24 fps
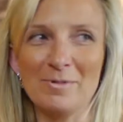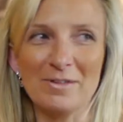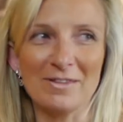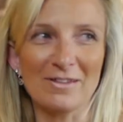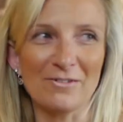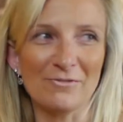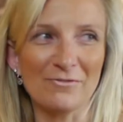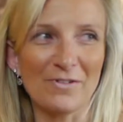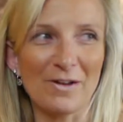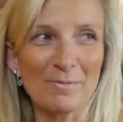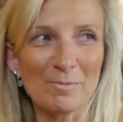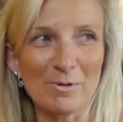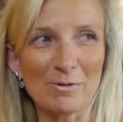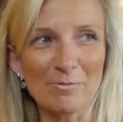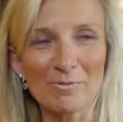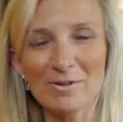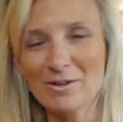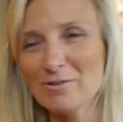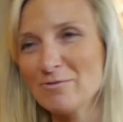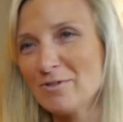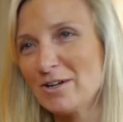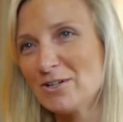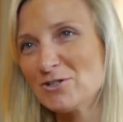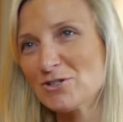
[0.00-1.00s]
they'll find me
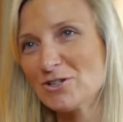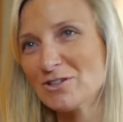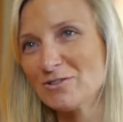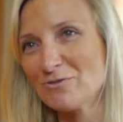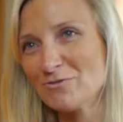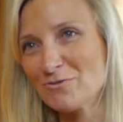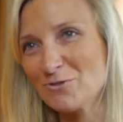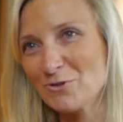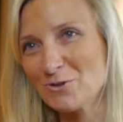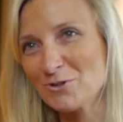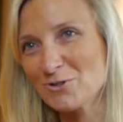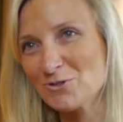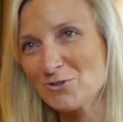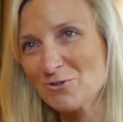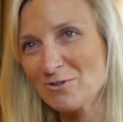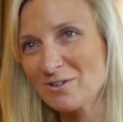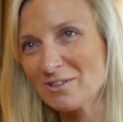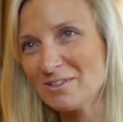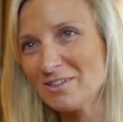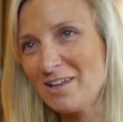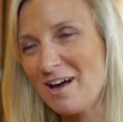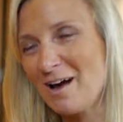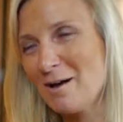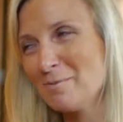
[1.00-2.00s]
rearranging the furniture in
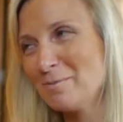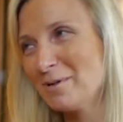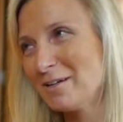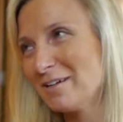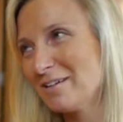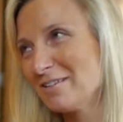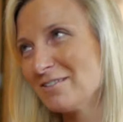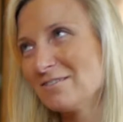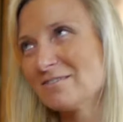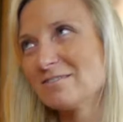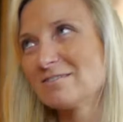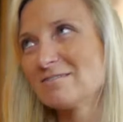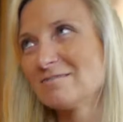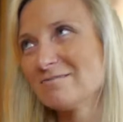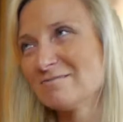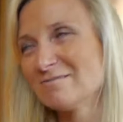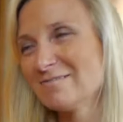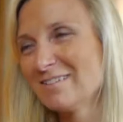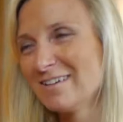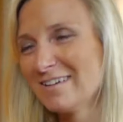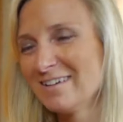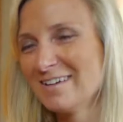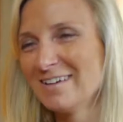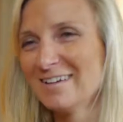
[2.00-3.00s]
a lobby
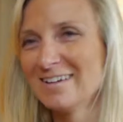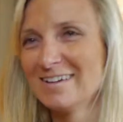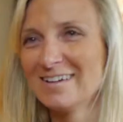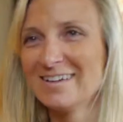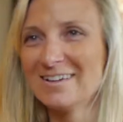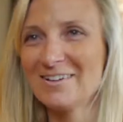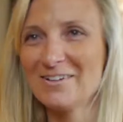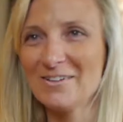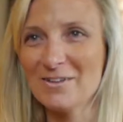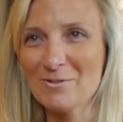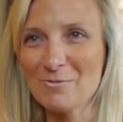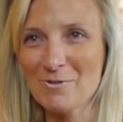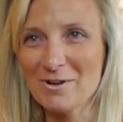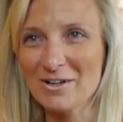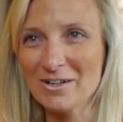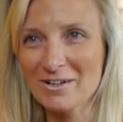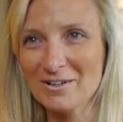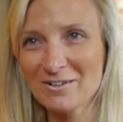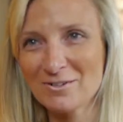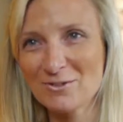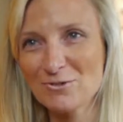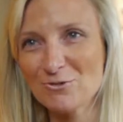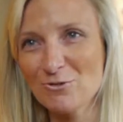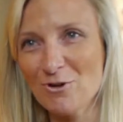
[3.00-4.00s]
and, you know, they want to
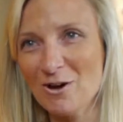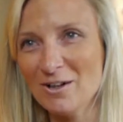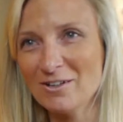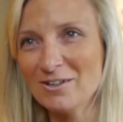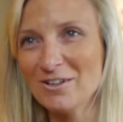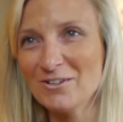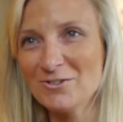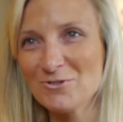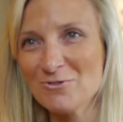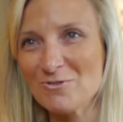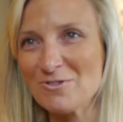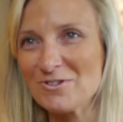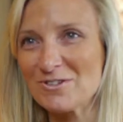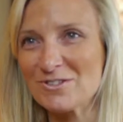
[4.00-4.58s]
crawl under the